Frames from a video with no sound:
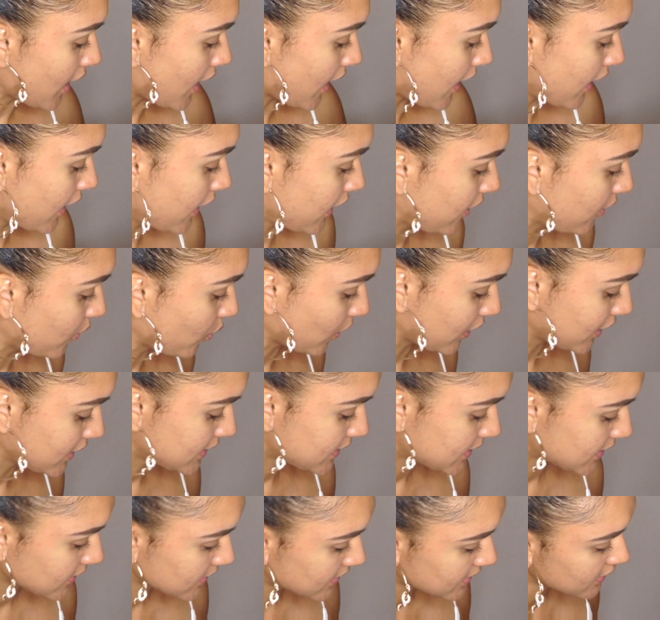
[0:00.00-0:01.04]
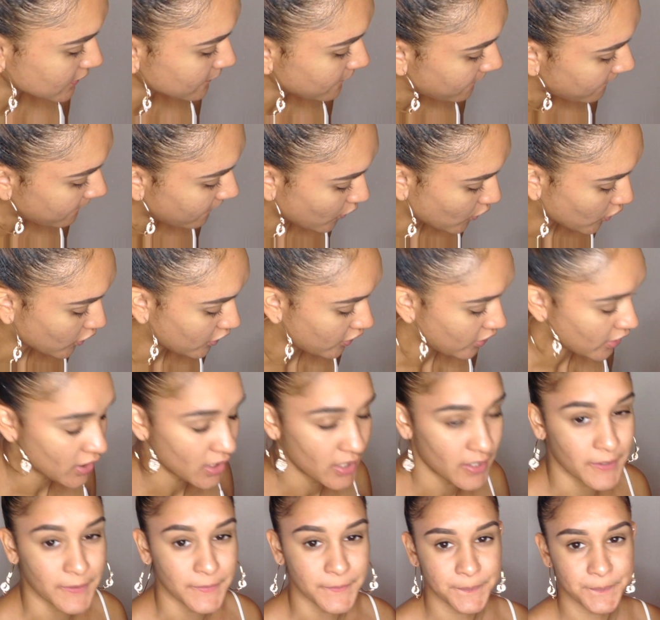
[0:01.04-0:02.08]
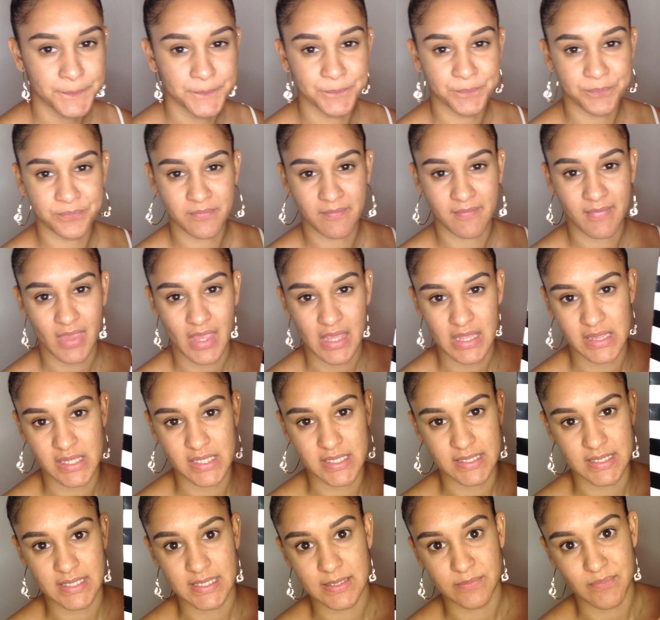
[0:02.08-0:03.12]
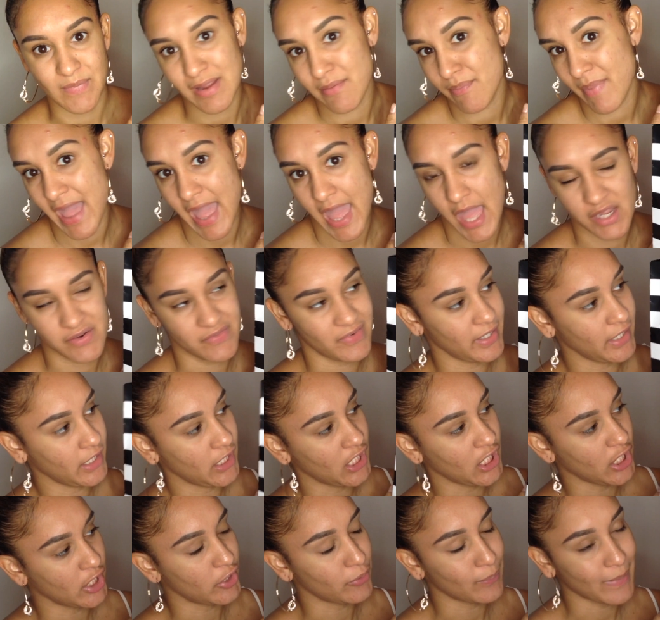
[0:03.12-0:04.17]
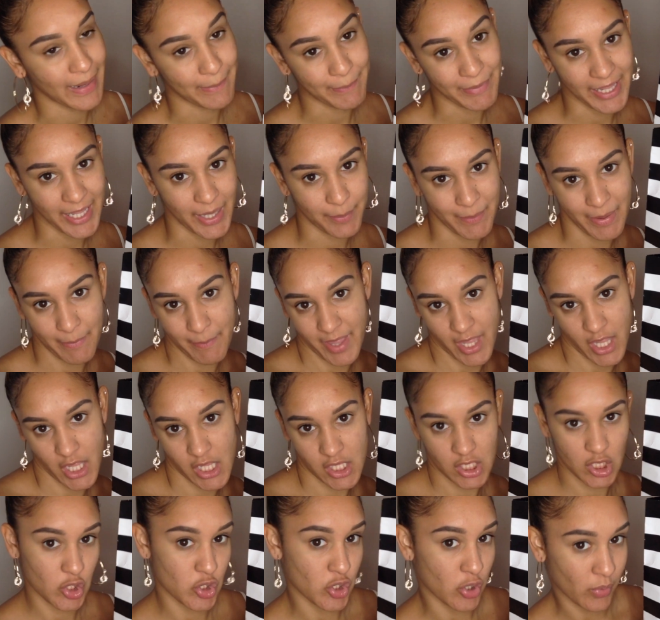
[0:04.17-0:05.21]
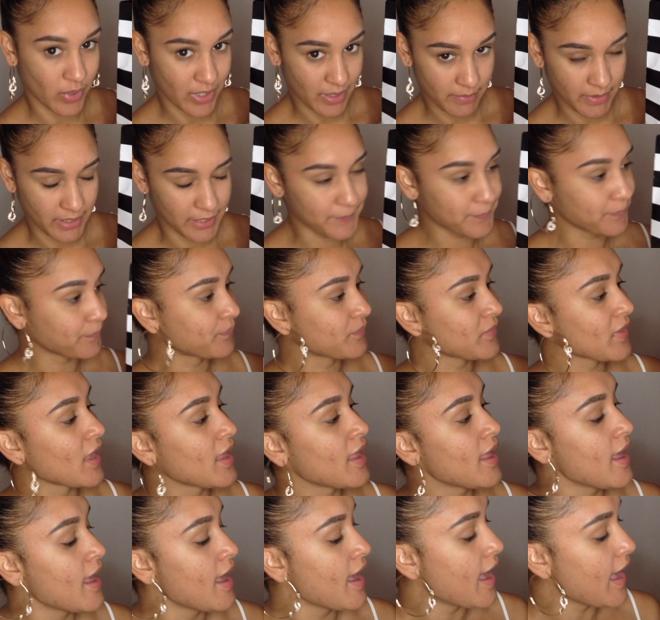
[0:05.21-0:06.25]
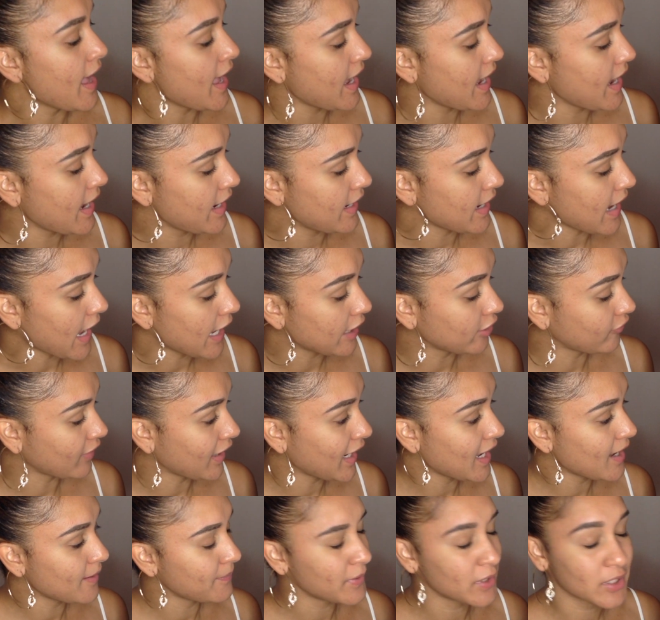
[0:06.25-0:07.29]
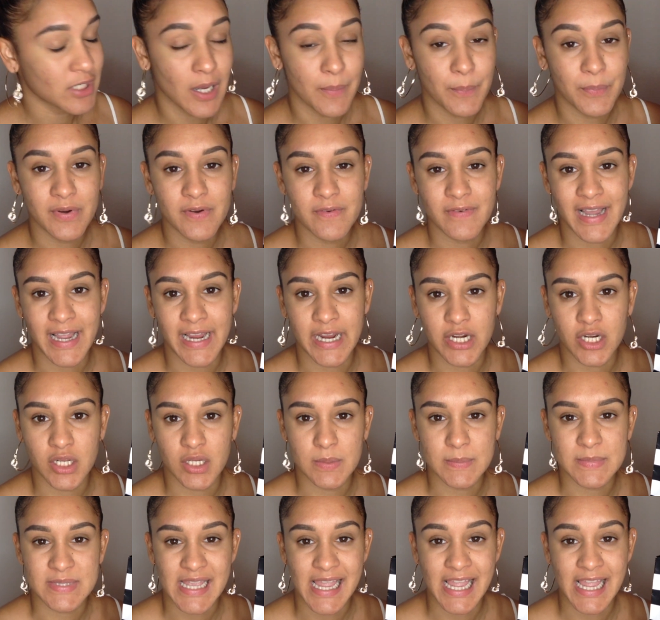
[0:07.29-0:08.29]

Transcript: I went to Sephora. This is my bag right here. My bag, you know what I mean. And I grabbed a couple of items.